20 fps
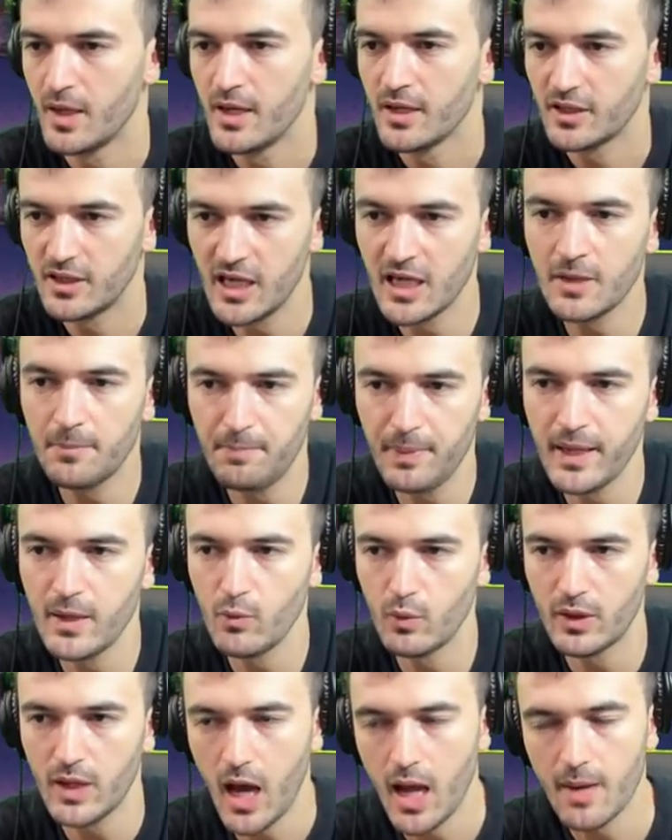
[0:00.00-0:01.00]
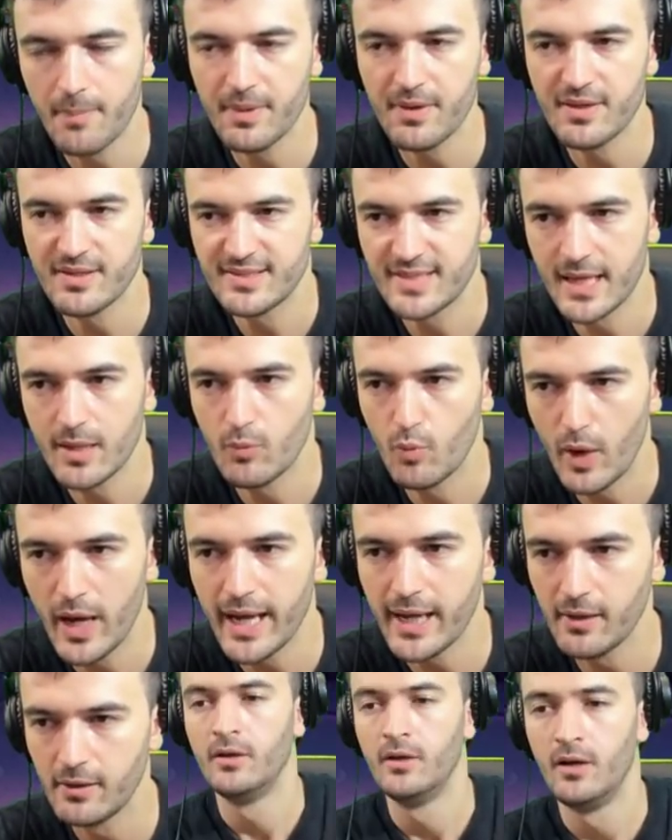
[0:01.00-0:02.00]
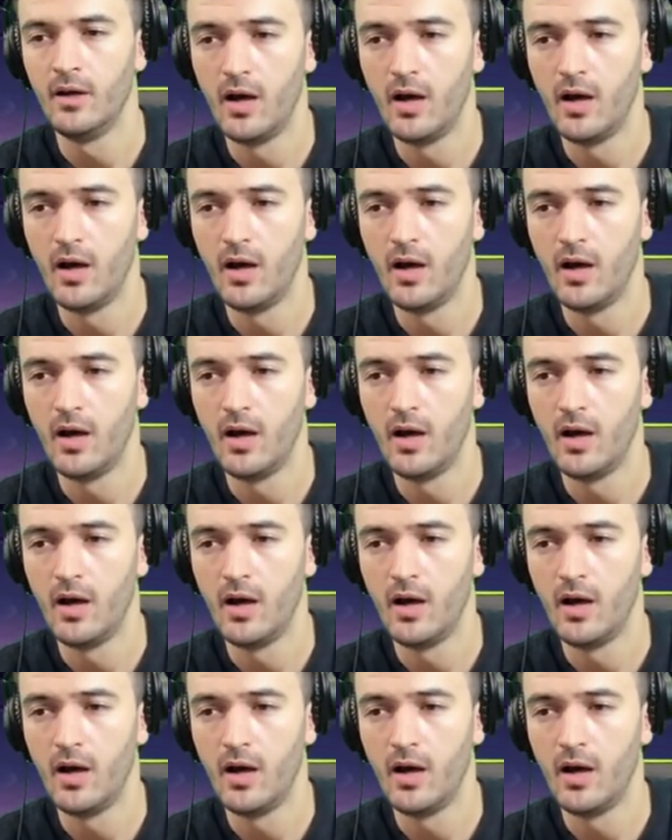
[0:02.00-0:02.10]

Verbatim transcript: Kingpin would kind of be the same way.